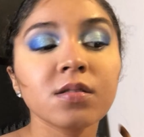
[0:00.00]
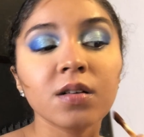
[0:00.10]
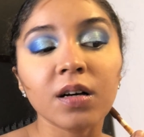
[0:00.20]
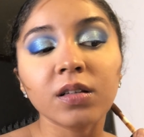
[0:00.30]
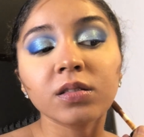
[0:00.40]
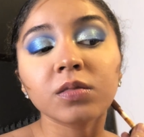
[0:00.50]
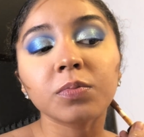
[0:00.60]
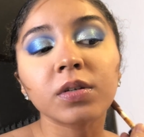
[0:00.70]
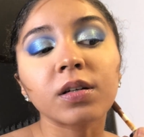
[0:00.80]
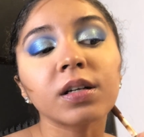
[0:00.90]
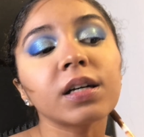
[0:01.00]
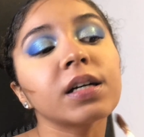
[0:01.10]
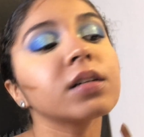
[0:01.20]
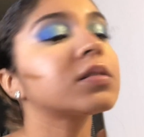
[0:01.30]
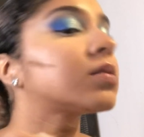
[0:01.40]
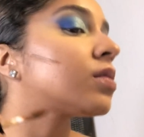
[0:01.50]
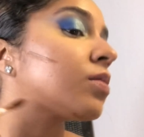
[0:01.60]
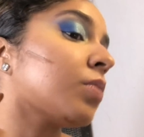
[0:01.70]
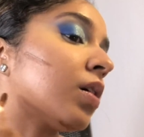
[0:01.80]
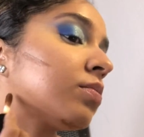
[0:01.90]
I like to put an X on the
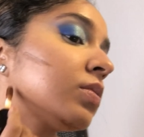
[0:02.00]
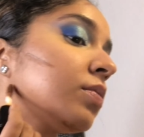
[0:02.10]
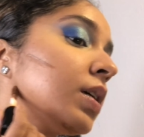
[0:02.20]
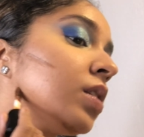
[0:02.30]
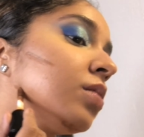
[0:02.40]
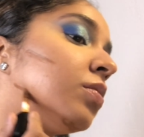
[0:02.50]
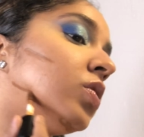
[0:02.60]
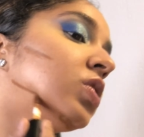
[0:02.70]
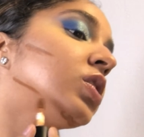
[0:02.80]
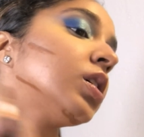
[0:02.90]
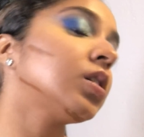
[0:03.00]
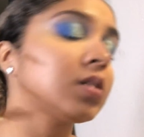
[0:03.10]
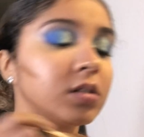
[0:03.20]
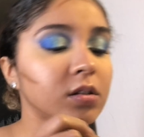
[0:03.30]
bottom of my double chin.